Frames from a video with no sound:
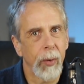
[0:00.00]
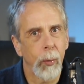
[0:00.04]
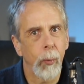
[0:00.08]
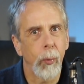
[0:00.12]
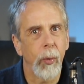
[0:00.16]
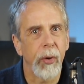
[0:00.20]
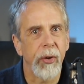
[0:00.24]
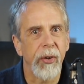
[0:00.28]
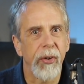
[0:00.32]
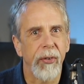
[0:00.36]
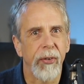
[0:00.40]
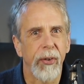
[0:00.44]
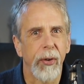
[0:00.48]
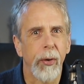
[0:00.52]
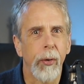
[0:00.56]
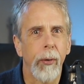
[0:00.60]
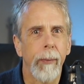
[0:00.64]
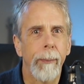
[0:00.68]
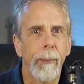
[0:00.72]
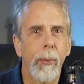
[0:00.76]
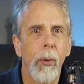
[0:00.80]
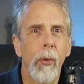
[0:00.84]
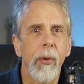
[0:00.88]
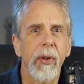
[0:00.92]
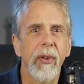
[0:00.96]
Which is a
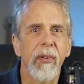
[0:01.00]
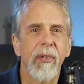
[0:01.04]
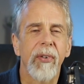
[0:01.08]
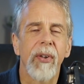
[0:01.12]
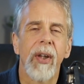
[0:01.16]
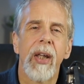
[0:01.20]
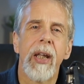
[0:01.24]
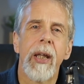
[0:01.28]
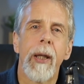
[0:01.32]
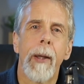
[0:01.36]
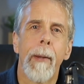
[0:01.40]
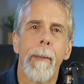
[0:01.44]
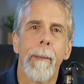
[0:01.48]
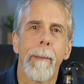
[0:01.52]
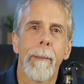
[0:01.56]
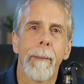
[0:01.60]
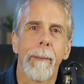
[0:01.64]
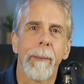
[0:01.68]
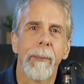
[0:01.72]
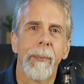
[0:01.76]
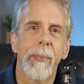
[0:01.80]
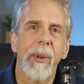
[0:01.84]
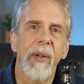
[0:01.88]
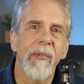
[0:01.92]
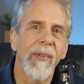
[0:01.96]
good point,
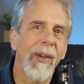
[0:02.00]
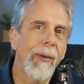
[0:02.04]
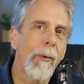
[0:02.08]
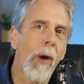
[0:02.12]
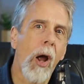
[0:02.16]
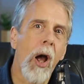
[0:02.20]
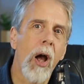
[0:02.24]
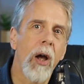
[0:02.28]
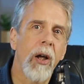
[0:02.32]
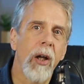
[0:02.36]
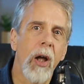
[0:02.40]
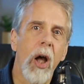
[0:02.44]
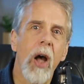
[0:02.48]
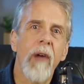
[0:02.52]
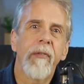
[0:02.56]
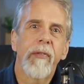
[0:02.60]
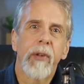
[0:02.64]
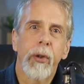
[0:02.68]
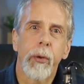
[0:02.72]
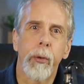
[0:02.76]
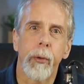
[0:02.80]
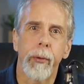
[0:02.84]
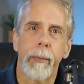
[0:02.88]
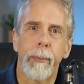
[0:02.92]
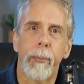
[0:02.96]
but there are other
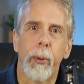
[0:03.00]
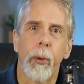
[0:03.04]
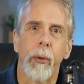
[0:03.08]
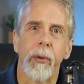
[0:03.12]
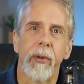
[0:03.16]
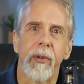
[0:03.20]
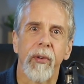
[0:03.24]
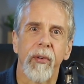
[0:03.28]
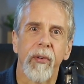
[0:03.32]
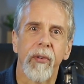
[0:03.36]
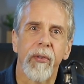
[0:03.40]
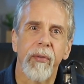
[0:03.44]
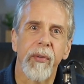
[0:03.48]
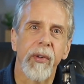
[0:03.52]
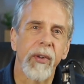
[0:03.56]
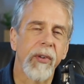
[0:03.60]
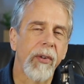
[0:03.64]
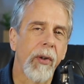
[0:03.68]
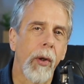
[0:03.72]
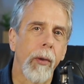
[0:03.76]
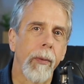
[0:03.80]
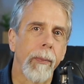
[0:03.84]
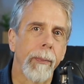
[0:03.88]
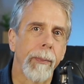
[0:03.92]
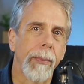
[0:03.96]
good points that
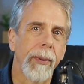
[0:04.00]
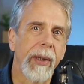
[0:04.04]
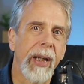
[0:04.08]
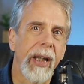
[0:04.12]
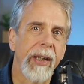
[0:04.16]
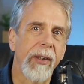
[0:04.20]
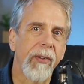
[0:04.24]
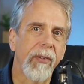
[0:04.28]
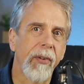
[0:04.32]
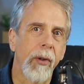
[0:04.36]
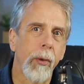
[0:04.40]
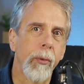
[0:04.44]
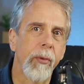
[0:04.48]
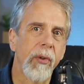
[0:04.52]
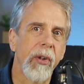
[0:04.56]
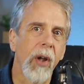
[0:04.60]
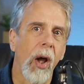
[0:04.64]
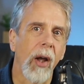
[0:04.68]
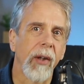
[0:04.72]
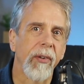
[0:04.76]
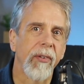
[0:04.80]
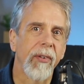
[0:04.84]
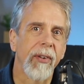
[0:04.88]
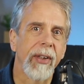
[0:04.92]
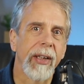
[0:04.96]
don't play so
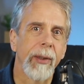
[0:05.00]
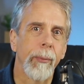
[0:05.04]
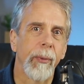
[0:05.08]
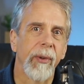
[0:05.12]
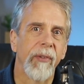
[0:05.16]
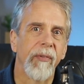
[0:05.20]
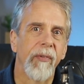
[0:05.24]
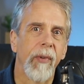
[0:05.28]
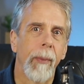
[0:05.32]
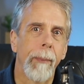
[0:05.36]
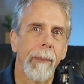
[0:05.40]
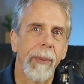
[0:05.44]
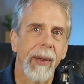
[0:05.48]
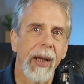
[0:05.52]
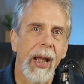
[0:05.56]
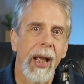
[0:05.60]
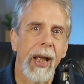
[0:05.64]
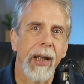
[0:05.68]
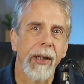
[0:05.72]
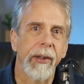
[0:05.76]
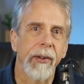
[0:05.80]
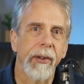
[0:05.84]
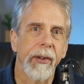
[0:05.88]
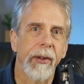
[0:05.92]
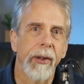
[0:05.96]
nicely with the
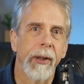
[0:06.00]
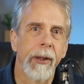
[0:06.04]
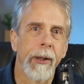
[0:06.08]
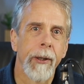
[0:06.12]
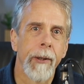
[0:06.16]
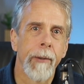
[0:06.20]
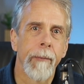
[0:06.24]
plan.